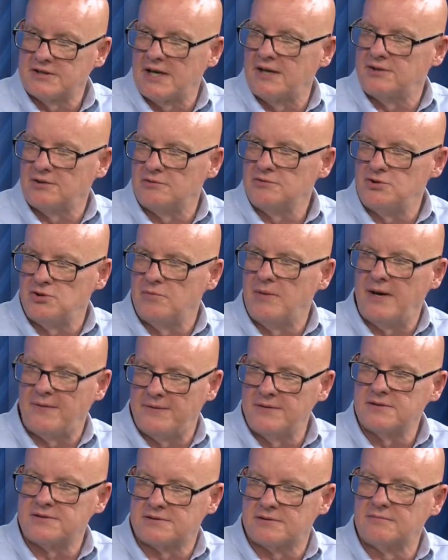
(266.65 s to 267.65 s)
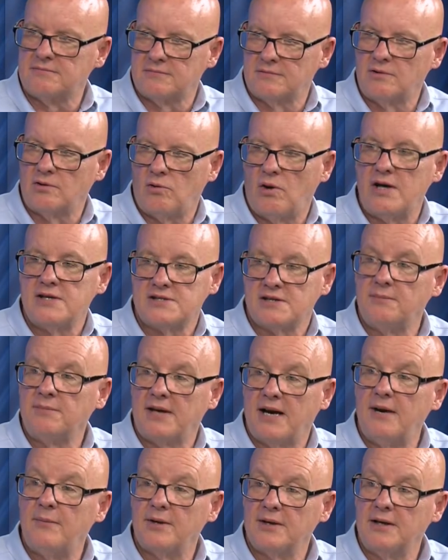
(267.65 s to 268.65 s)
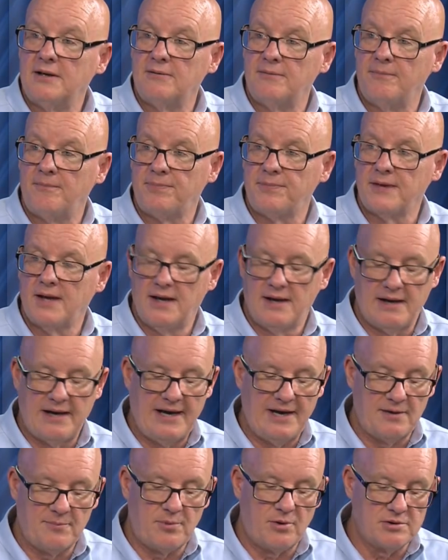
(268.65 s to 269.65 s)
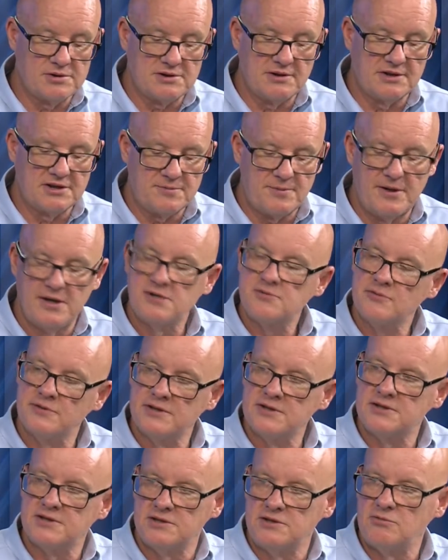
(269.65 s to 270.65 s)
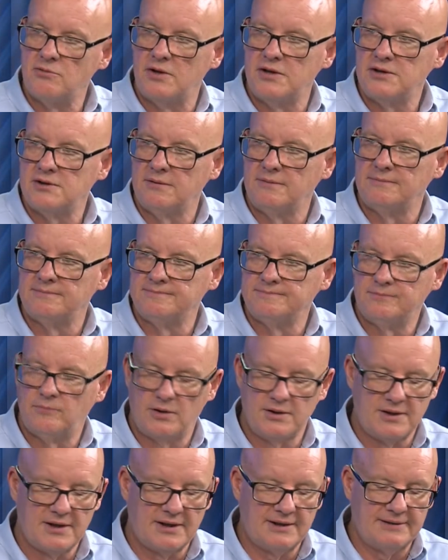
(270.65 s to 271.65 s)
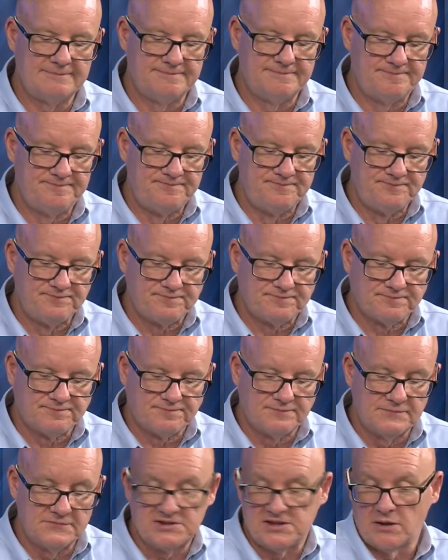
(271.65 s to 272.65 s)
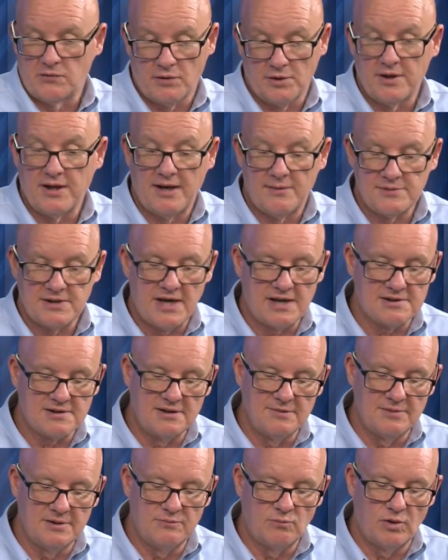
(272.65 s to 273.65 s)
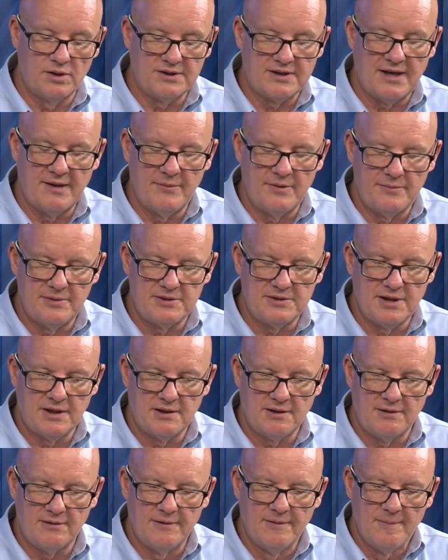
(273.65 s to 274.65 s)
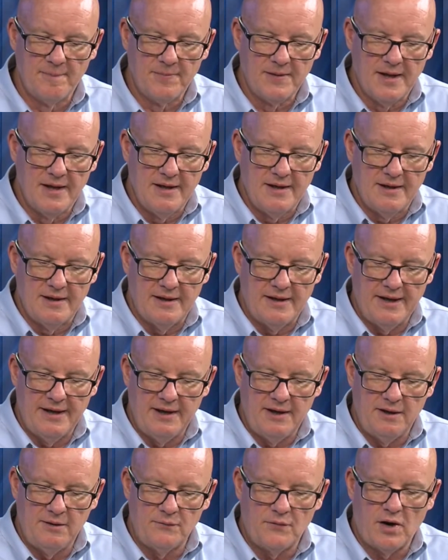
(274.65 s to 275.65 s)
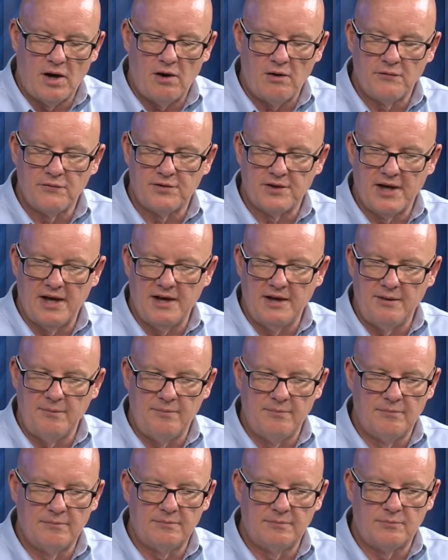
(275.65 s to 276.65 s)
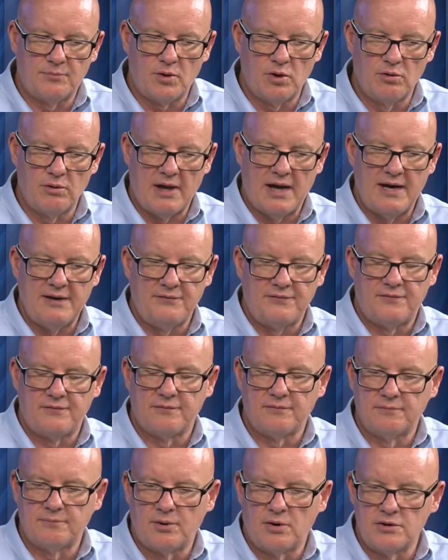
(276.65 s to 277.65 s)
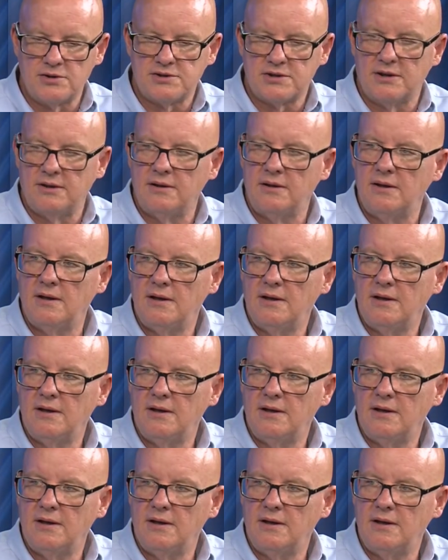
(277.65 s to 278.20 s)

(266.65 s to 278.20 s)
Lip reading: I told you about this quite some time ago. I had a personal experience with this situation one time, several times actually, but one time in particular. And it involves a pro-life person.